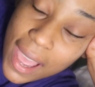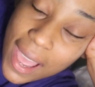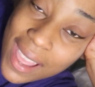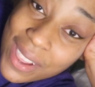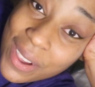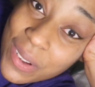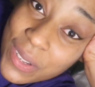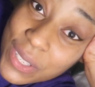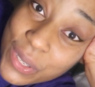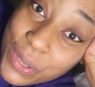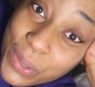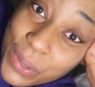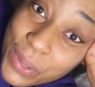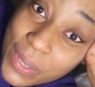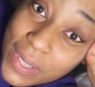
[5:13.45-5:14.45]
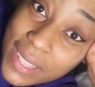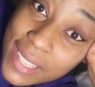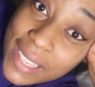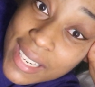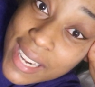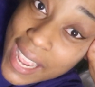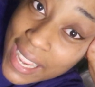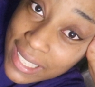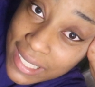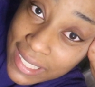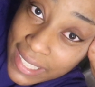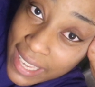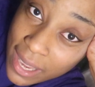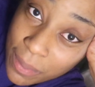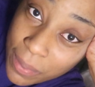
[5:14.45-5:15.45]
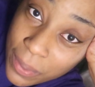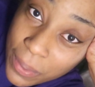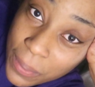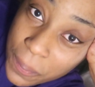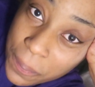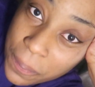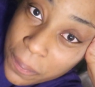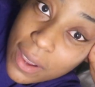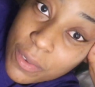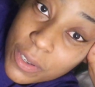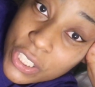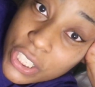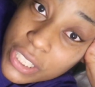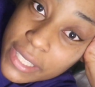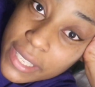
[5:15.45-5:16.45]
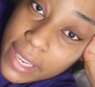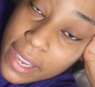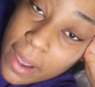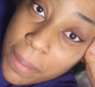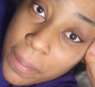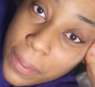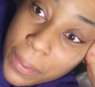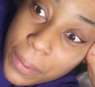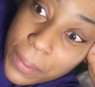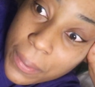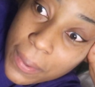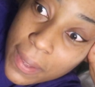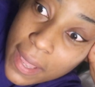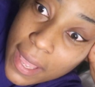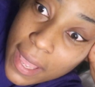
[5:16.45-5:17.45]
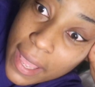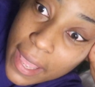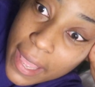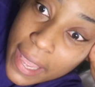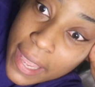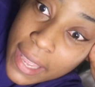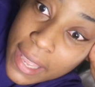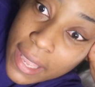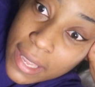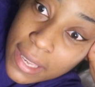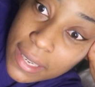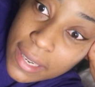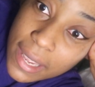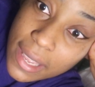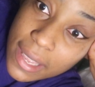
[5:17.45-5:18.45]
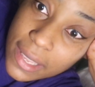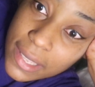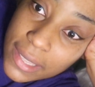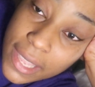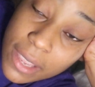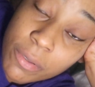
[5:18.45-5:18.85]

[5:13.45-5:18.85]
I go to the next table, which is the couple, and they